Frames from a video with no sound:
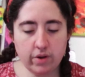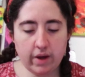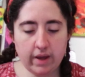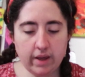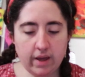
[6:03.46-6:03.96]
knew
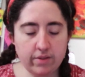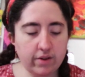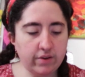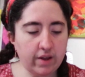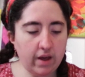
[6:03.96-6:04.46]
he as
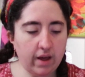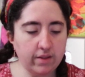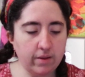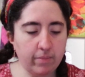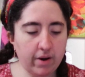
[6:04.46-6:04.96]
a child
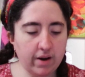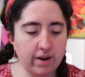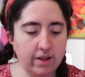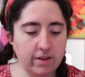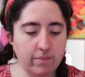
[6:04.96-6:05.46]
had
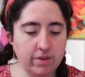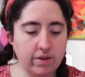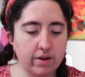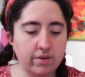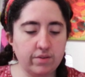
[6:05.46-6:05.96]
departed, and the
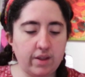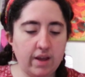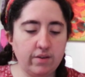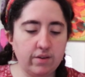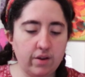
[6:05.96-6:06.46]
Berserker
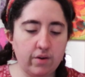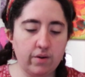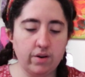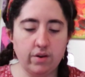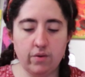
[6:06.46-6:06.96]
station there
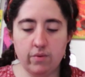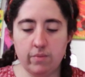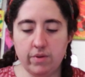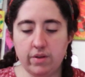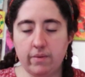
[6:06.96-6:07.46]
only knew
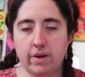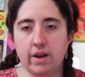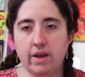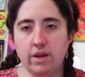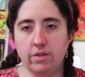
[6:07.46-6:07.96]
rumors about
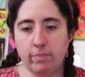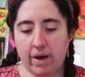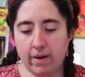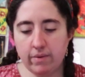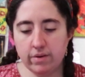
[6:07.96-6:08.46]
his
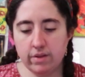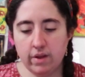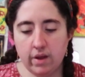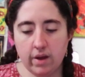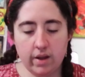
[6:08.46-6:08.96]
powers.
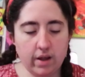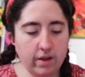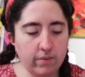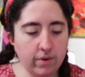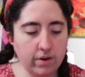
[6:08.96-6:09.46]

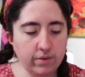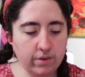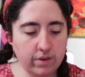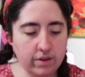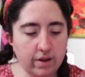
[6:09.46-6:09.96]
And he rode
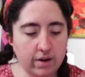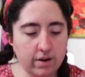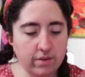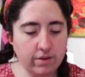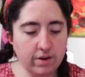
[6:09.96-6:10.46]
into the town
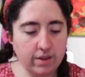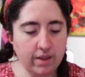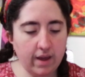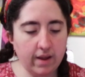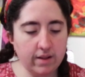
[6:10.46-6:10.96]
on a sunny
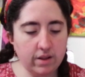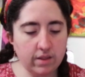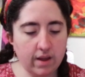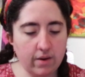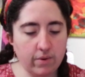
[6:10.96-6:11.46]
day, and the
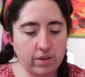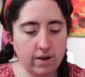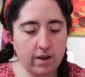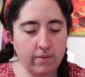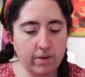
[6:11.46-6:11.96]
sky was
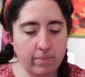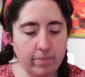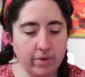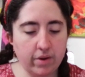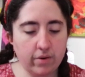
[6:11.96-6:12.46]
a lovely
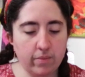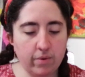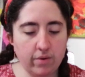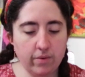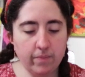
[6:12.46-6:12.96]
pure
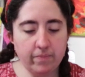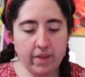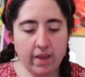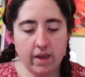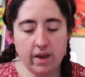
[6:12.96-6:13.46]
blue,
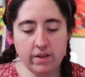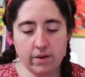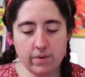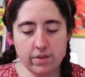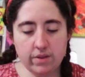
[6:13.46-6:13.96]
and
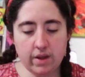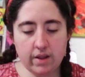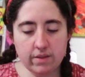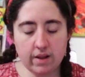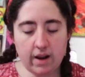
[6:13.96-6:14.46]
there was not
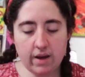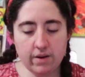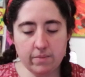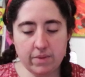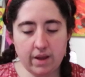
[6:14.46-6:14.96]
a
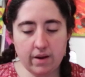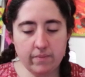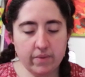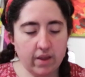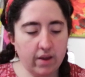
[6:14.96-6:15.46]
cloud up
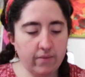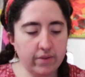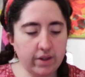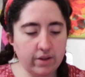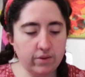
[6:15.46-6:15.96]
there, and
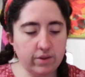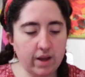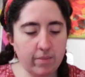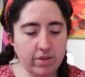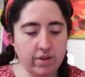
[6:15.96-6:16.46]
from time to
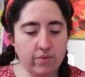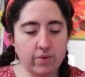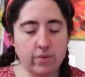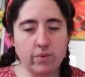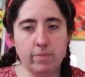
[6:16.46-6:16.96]
time a soft
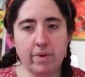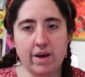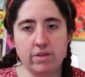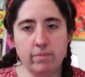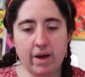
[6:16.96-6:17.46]
wind would
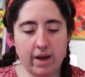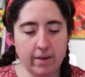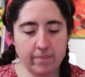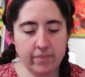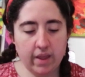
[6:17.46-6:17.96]
pass
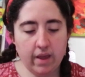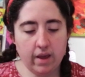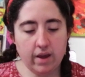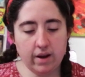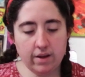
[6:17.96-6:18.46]
by.
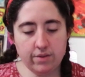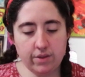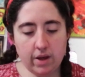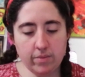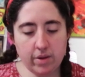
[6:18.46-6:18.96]
And he
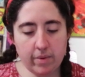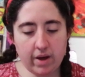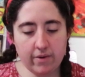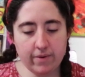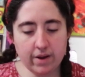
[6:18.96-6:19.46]
stopped
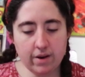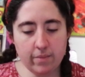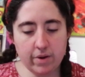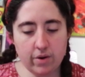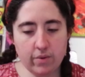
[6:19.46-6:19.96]
about half a
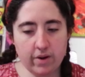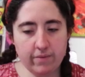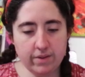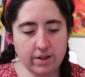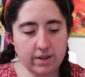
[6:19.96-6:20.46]
kilometer away
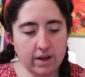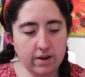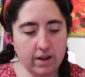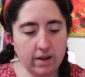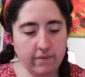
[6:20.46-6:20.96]
from the
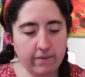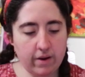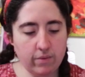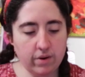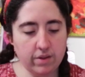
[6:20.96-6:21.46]
town, and he
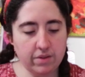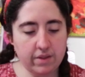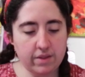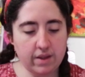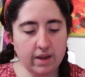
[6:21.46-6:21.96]
frowned when he saw
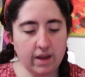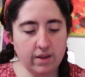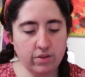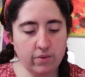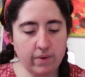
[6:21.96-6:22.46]
the
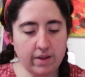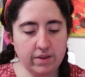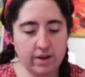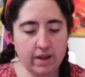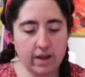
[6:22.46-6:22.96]
gates
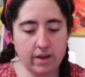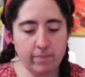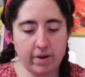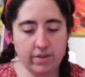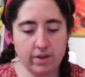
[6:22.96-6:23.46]
surrounding it, and he
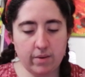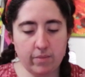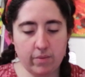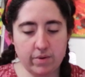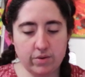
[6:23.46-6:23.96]
pondered a
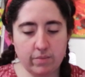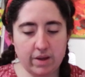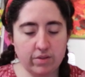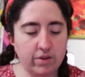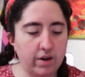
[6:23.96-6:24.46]
moment to
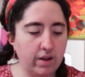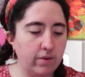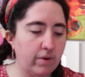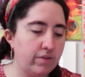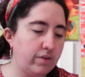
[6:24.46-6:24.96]
make certain he
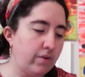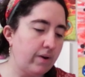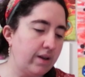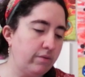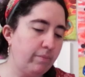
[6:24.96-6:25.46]
was in the
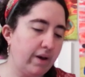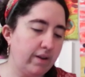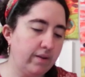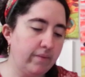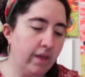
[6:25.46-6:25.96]
right
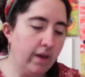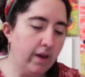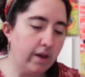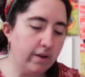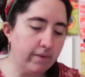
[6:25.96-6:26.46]
spot,
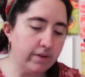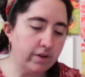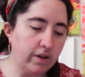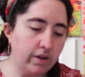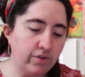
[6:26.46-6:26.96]
and
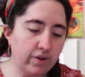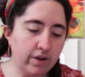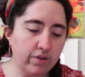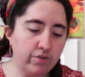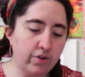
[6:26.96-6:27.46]
eventually he
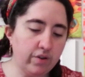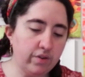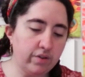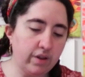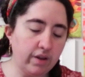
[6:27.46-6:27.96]
shrugged his
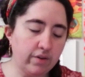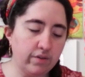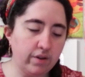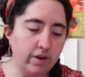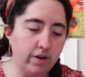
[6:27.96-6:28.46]
shoulders and he
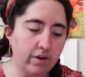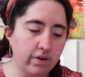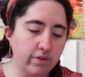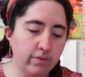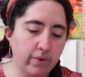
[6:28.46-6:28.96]
continued
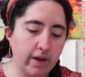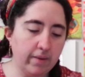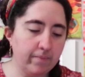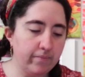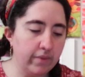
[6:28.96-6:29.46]
on his
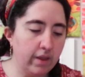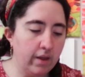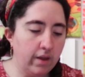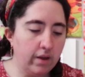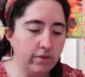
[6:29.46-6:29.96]
way.
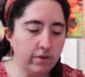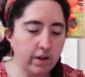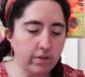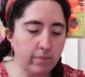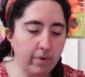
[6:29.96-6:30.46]
It should
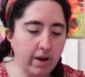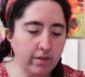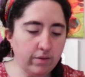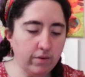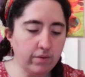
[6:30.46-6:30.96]
not
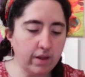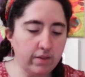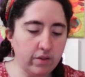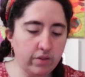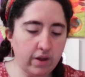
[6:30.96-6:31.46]
surprise you
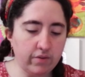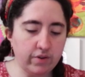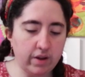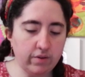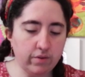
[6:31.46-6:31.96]
that this town
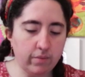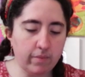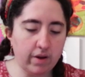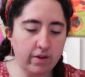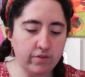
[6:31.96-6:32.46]
changed so
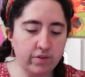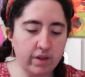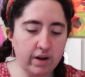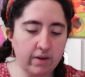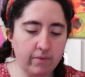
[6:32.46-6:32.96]
much,
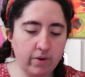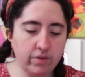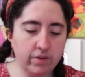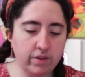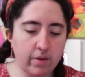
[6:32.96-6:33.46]
said a
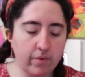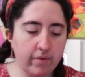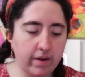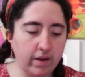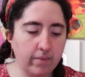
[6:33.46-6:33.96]
voice on top
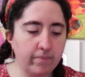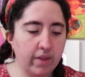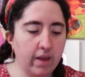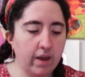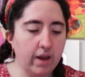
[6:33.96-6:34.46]
of him,
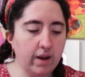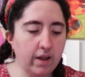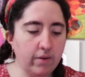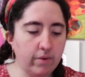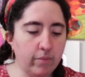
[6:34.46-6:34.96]

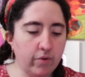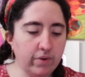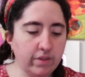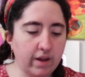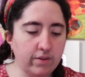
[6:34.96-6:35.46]
and he
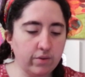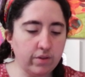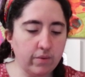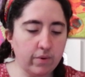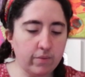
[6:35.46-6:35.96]
removed his eye to
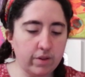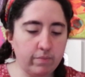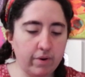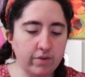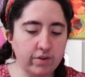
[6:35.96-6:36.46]
see what was
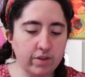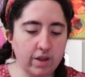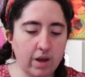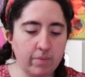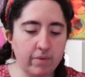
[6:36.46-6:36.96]
perched on
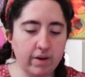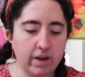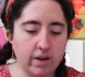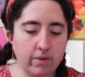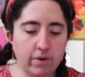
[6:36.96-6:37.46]
top of
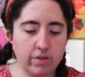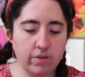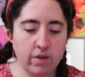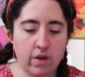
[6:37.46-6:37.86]
it, and it was